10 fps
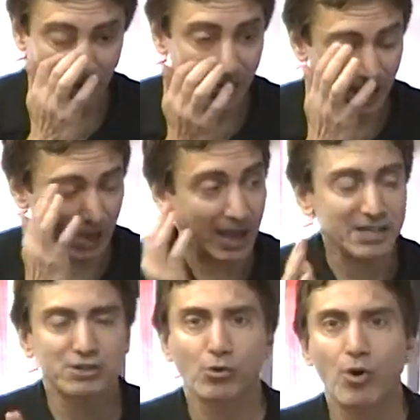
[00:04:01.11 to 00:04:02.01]

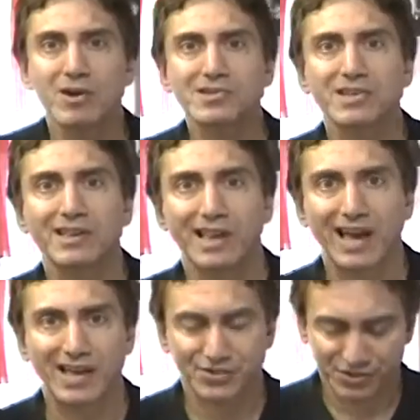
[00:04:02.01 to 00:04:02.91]
As long as it
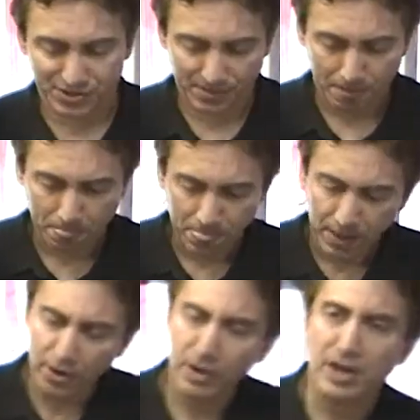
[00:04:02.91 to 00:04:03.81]
lasts.
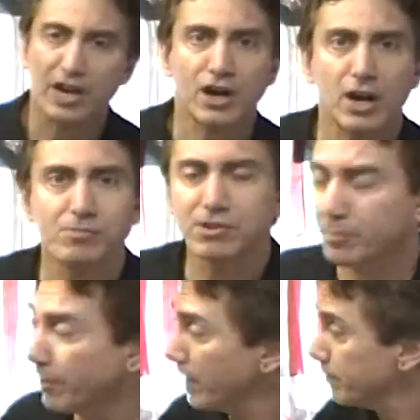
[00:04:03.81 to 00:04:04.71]
Yeah. Okay, here
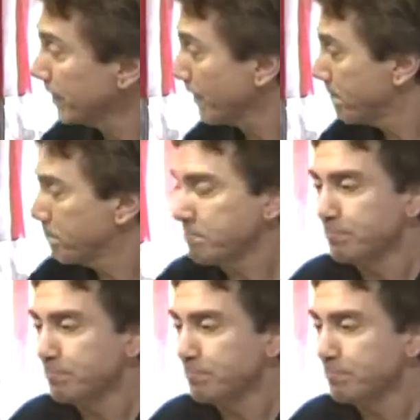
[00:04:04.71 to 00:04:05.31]
comes the piping.